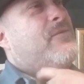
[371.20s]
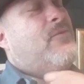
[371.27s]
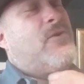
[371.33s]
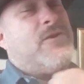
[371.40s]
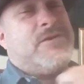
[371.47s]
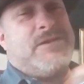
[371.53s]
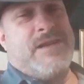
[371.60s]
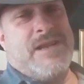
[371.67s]
the
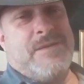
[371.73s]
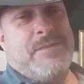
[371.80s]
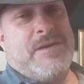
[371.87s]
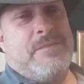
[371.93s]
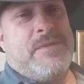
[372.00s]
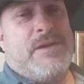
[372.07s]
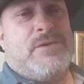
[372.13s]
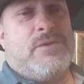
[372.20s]
worst team in
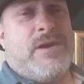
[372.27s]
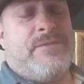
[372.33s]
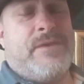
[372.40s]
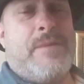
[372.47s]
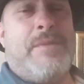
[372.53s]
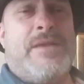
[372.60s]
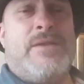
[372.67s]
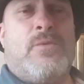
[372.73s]
the Big 12,
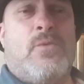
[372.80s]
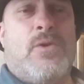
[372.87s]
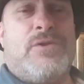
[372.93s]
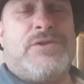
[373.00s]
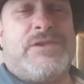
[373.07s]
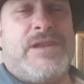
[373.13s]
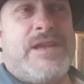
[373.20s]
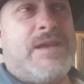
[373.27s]
they've been the
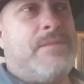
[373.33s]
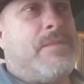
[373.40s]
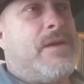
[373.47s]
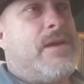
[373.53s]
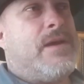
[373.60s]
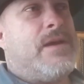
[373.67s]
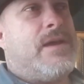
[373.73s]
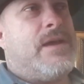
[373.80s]
worst team
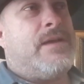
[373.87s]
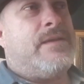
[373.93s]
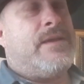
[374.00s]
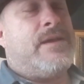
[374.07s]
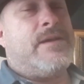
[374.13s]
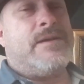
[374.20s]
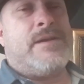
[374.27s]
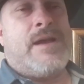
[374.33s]
in
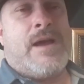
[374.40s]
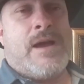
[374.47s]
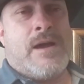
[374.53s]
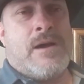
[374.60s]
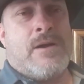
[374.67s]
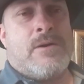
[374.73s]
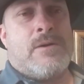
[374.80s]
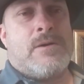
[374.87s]
the
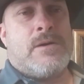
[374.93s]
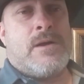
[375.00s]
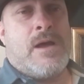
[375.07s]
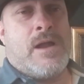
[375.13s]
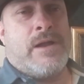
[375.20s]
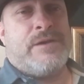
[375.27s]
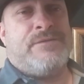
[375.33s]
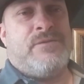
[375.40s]
entire
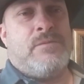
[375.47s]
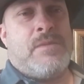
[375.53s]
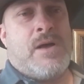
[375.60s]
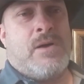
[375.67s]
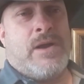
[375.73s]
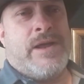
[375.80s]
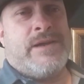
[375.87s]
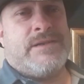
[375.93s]
college
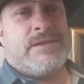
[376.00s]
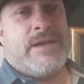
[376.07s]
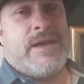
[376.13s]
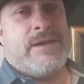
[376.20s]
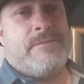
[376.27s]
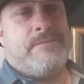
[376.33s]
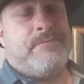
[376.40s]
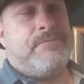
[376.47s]
football
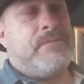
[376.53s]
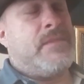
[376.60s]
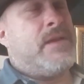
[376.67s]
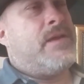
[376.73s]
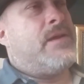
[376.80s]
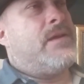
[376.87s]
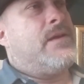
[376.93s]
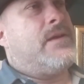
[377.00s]
landscape.
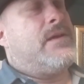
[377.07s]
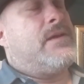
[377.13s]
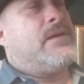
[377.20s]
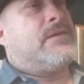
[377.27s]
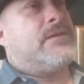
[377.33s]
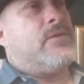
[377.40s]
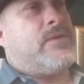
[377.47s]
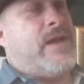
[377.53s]

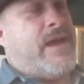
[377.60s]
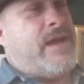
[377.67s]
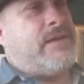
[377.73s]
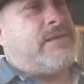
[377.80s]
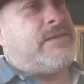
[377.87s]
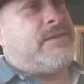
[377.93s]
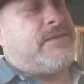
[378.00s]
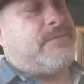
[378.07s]
So
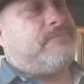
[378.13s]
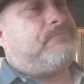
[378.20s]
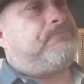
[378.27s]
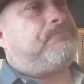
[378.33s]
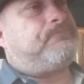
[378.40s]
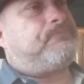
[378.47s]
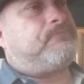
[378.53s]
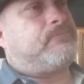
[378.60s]
Kansas,
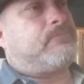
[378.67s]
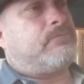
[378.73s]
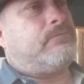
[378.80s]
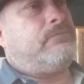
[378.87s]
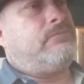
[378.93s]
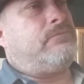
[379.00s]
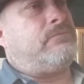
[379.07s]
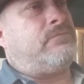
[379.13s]

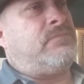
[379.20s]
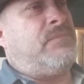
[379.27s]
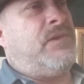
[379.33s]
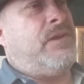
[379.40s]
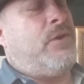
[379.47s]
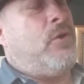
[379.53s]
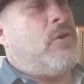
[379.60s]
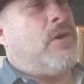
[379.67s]

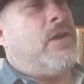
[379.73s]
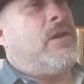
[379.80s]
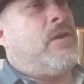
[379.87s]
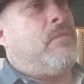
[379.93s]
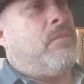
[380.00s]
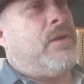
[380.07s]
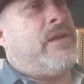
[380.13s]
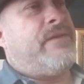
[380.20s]
you're a
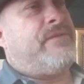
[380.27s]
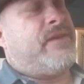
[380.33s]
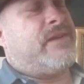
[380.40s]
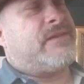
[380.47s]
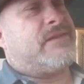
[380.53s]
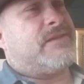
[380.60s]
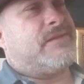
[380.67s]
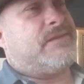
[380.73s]
little
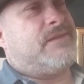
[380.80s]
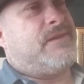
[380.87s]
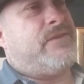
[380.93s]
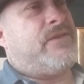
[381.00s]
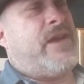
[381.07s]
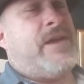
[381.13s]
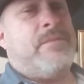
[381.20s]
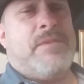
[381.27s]
oblivious. You
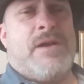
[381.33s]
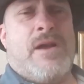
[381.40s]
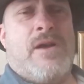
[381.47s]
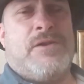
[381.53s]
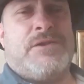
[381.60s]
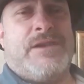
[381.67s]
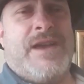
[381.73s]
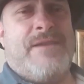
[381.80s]
think
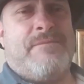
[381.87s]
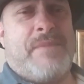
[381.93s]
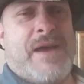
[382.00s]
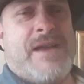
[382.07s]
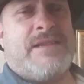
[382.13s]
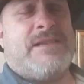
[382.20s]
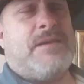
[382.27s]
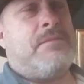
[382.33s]
because you have
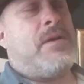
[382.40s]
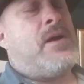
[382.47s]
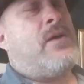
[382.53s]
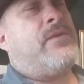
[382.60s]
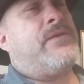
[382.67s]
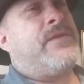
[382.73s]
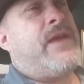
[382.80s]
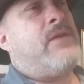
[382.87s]

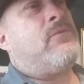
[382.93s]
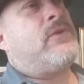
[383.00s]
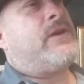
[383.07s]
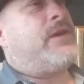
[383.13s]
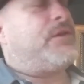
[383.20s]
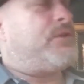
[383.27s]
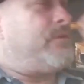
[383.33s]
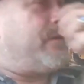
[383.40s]
basketball that will
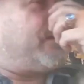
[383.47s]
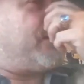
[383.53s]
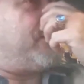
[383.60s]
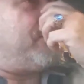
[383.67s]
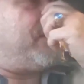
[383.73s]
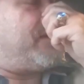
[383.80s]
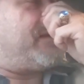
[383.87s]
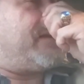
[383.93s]
get you into the
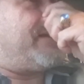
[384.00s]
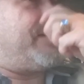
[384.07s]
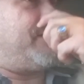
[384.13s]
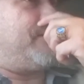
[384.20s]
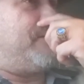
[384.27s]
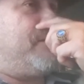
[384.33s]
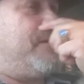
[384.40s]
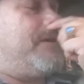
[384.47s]
Big 10,